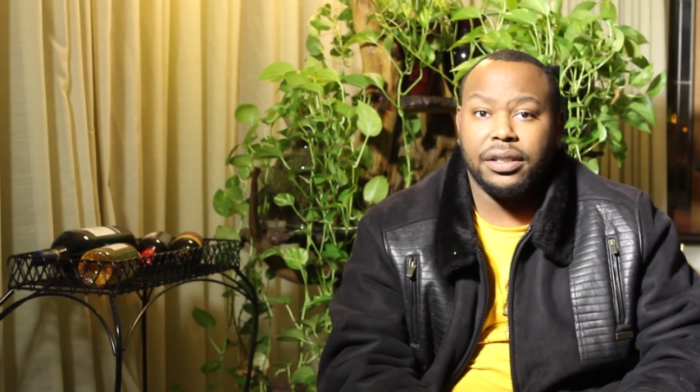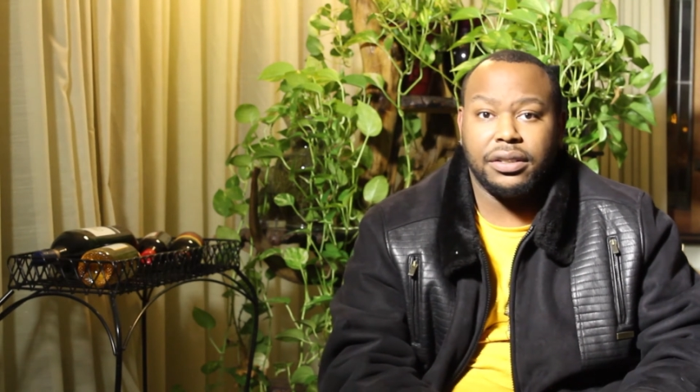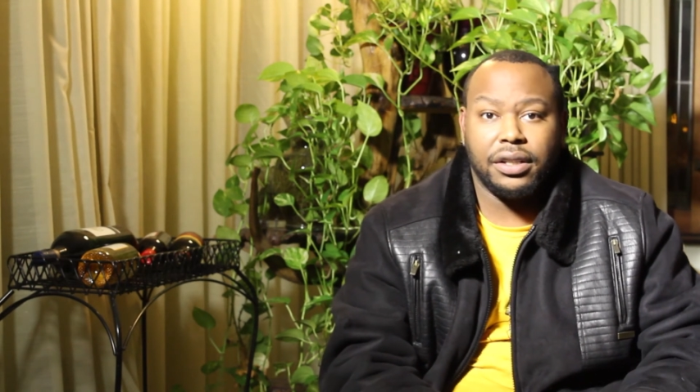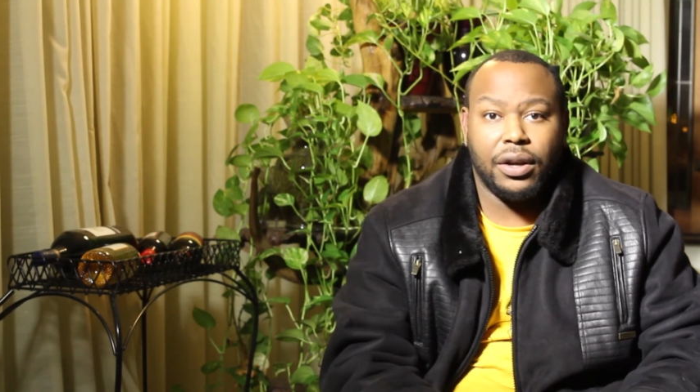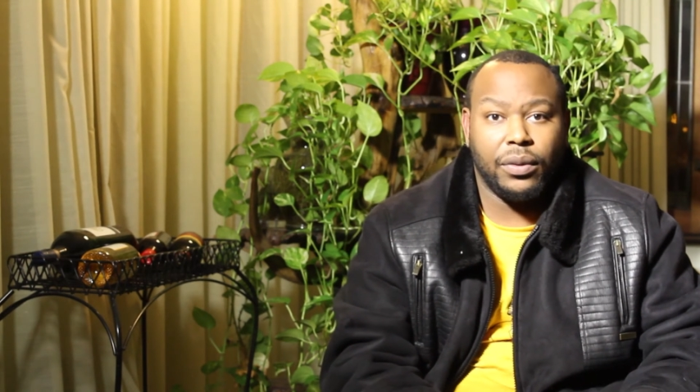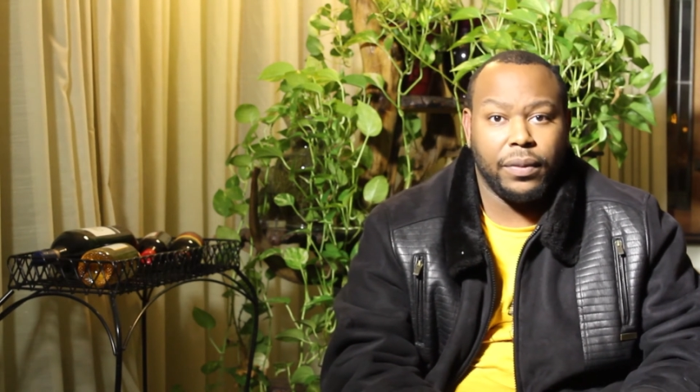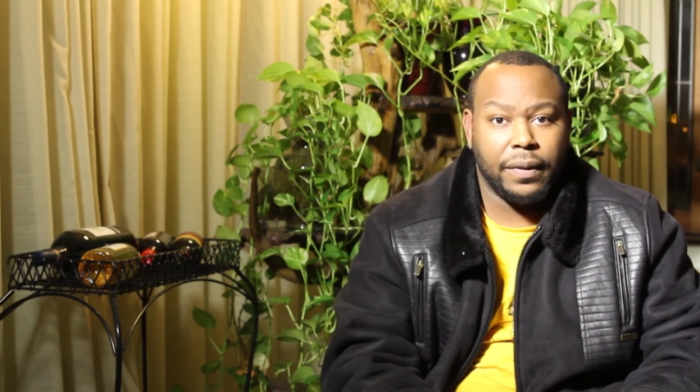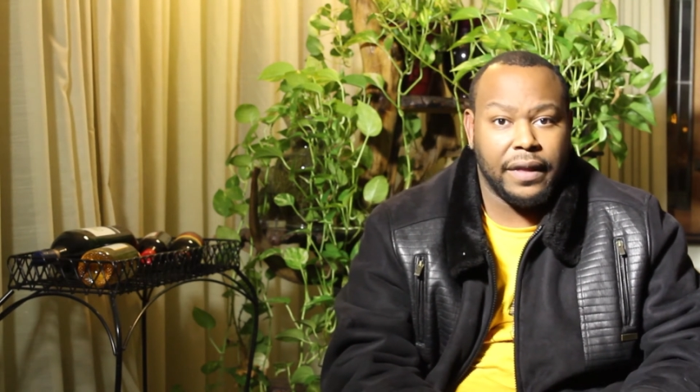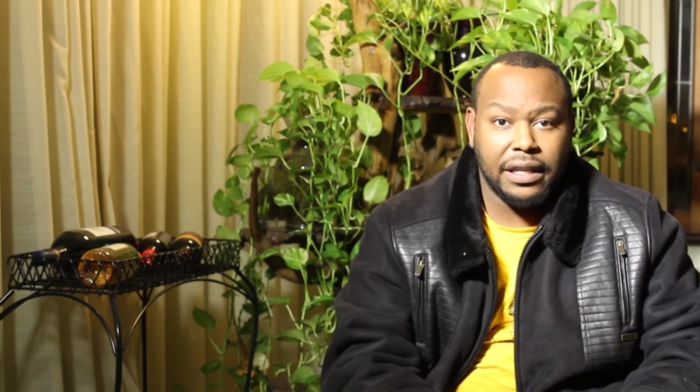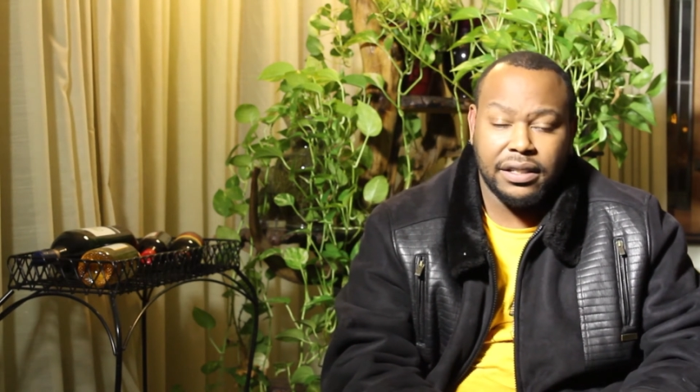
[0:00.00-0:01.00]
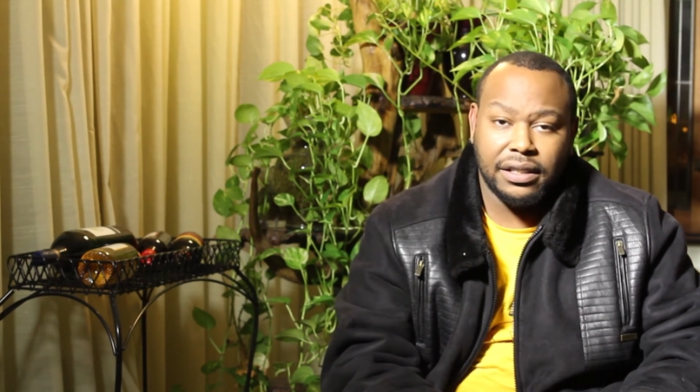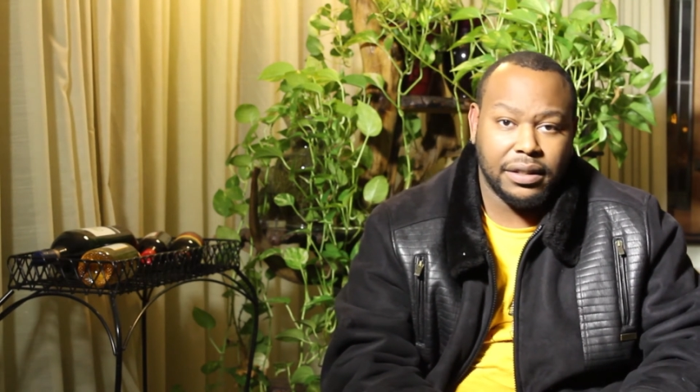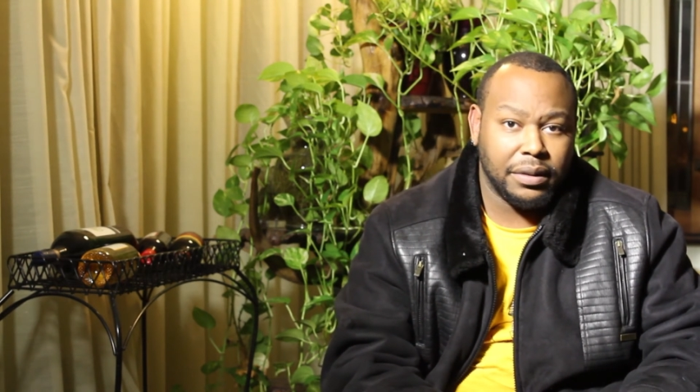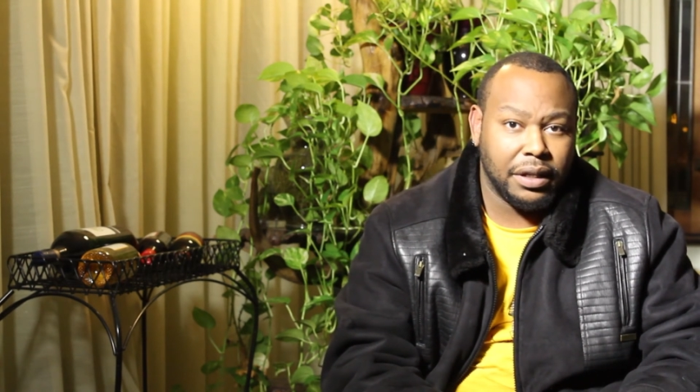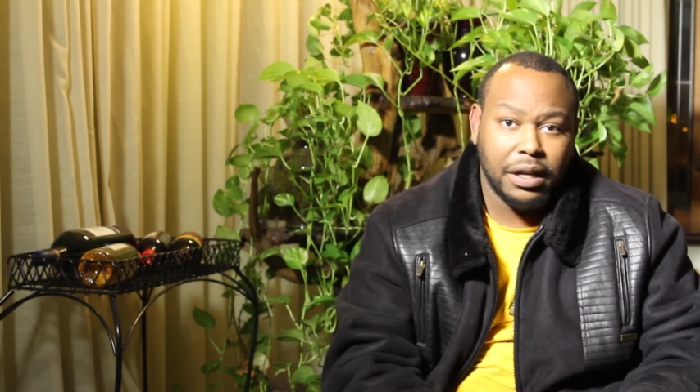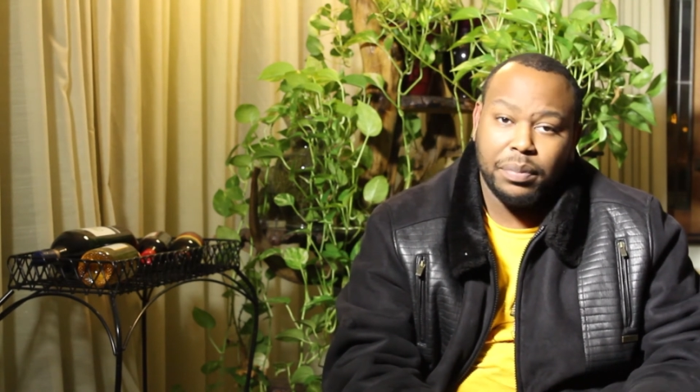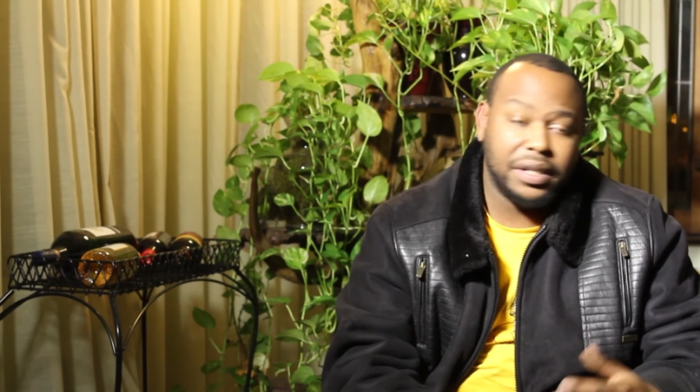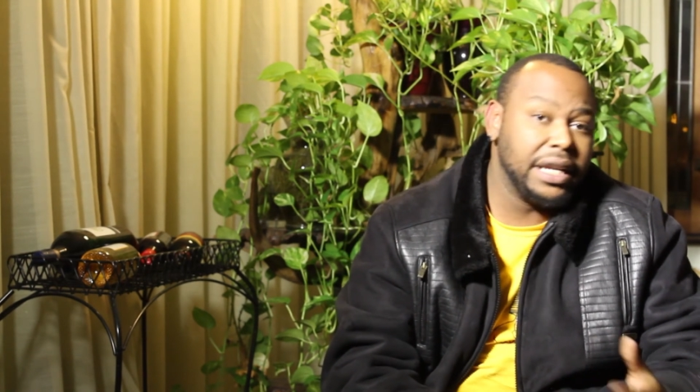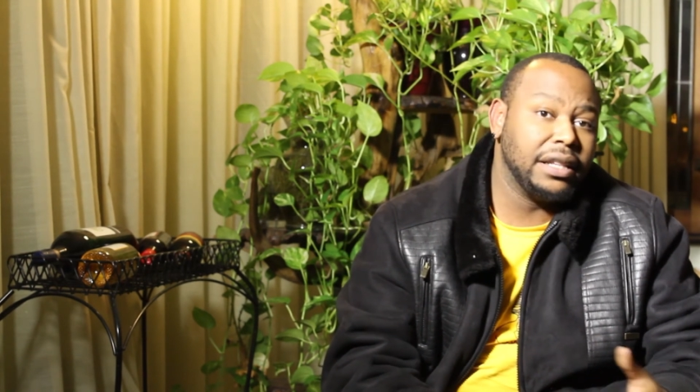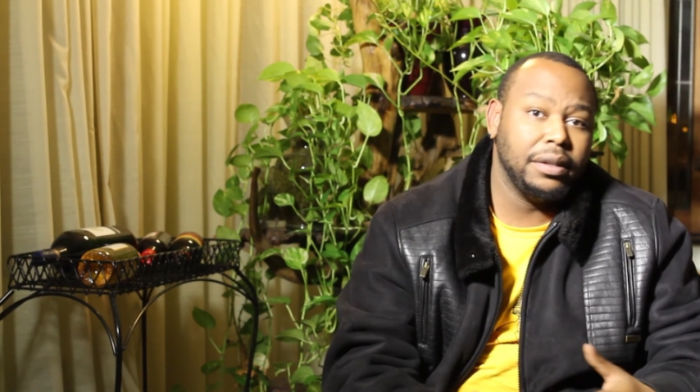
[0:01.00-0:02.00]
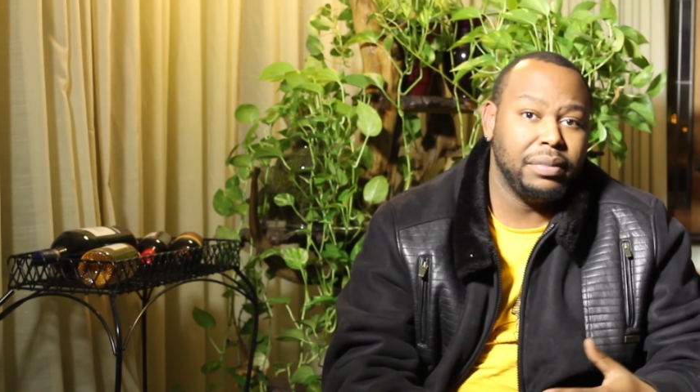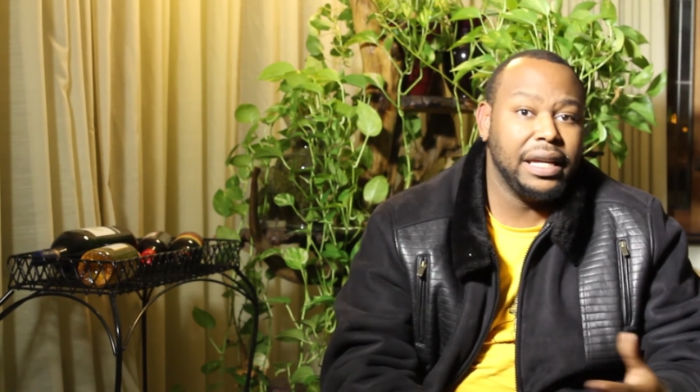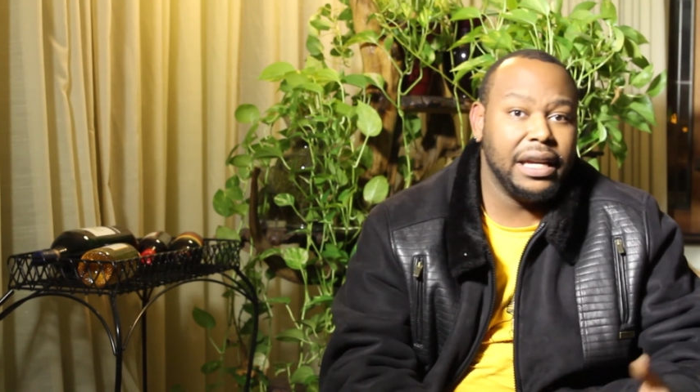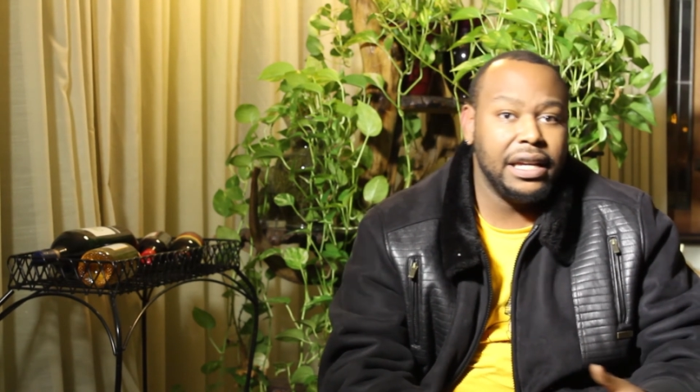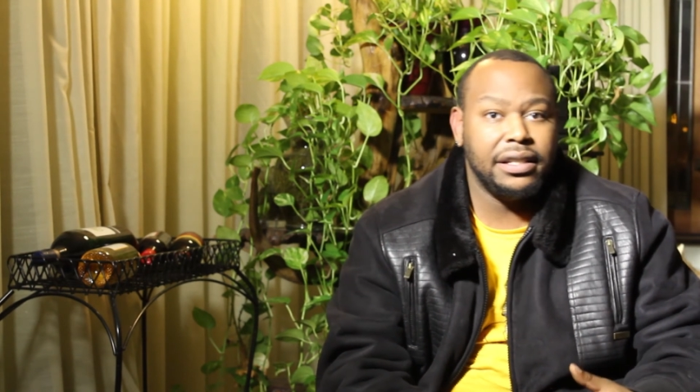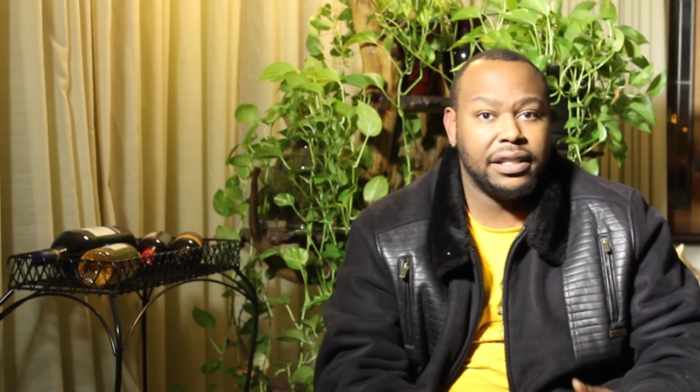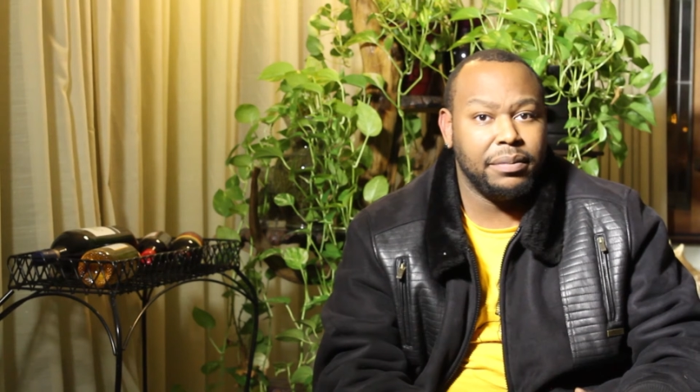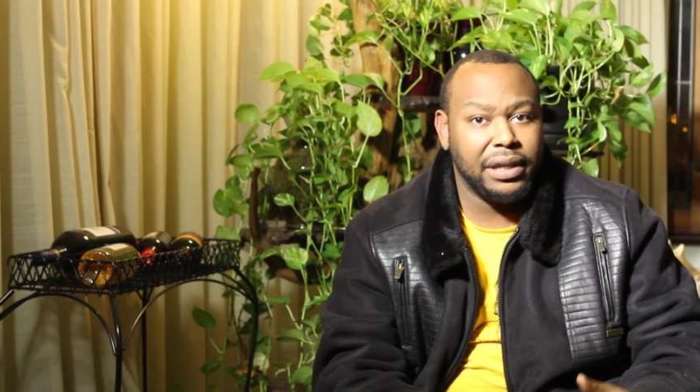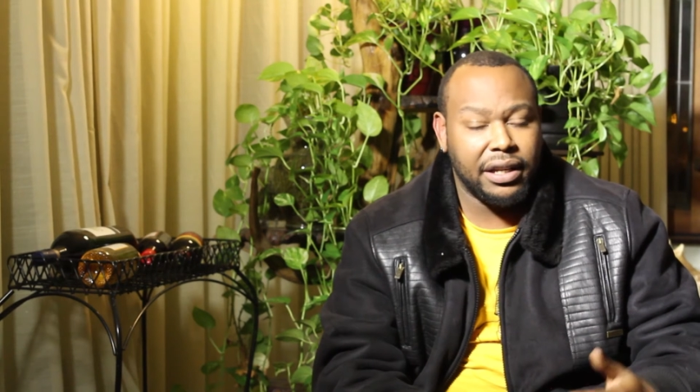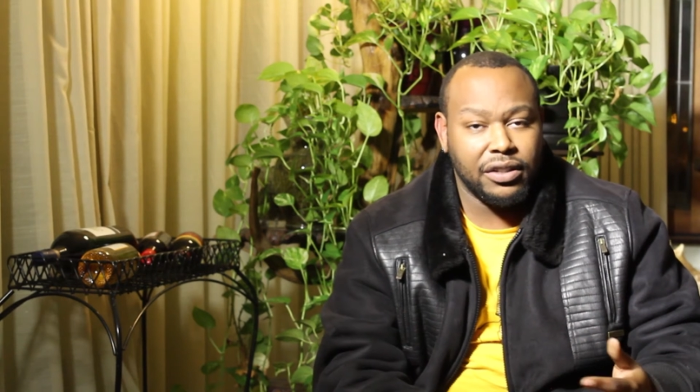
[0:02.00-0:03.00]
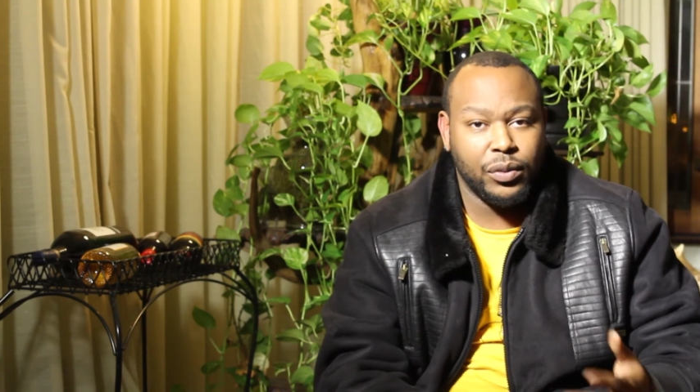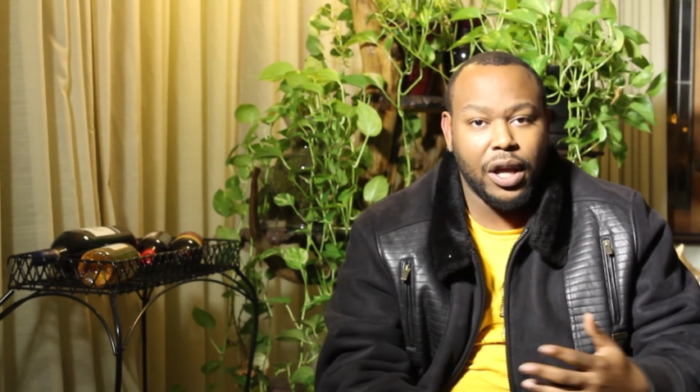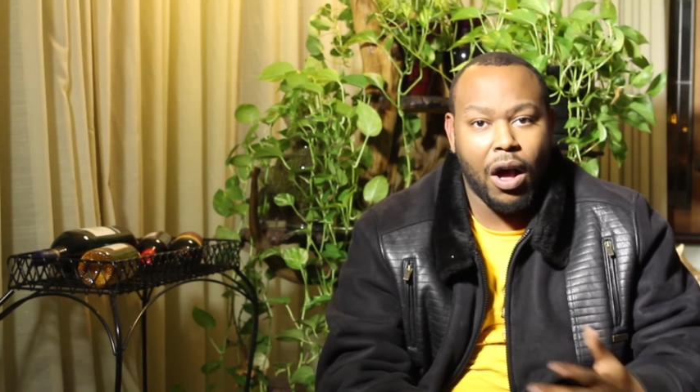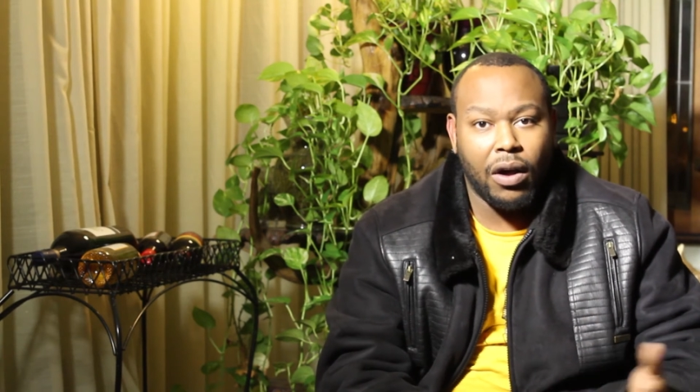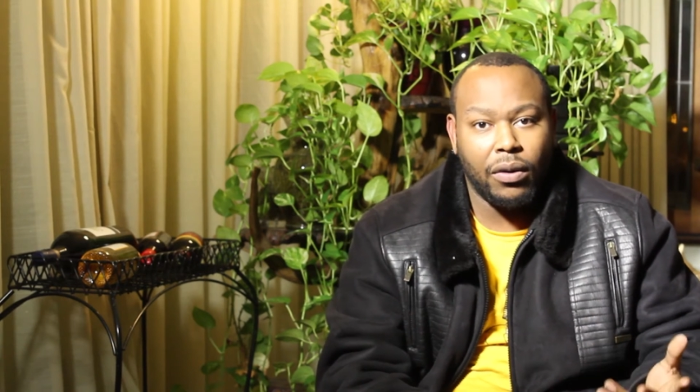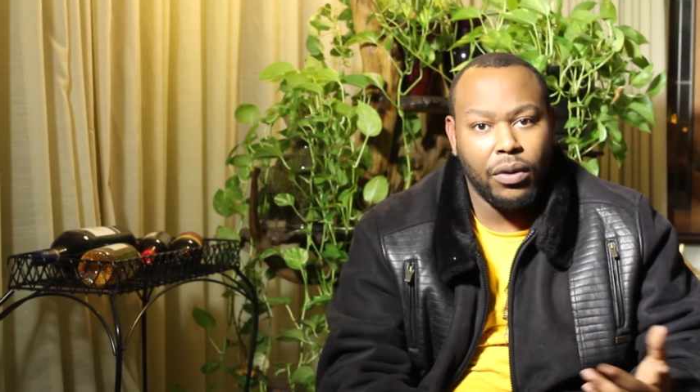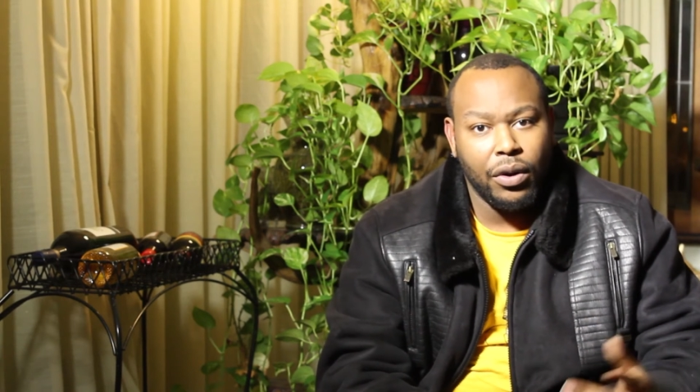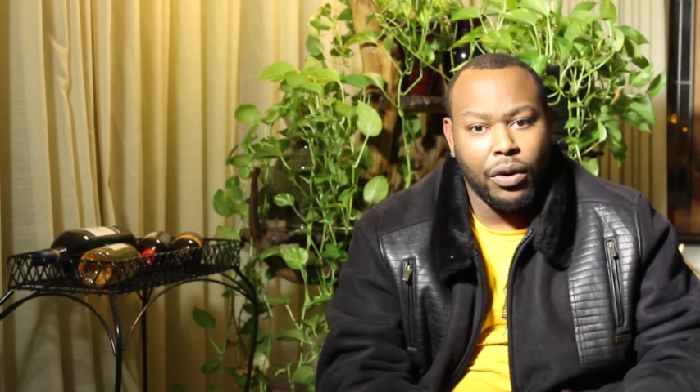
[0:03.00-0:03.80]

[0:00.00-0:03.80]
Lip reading: So this is going to particularly be easy because we all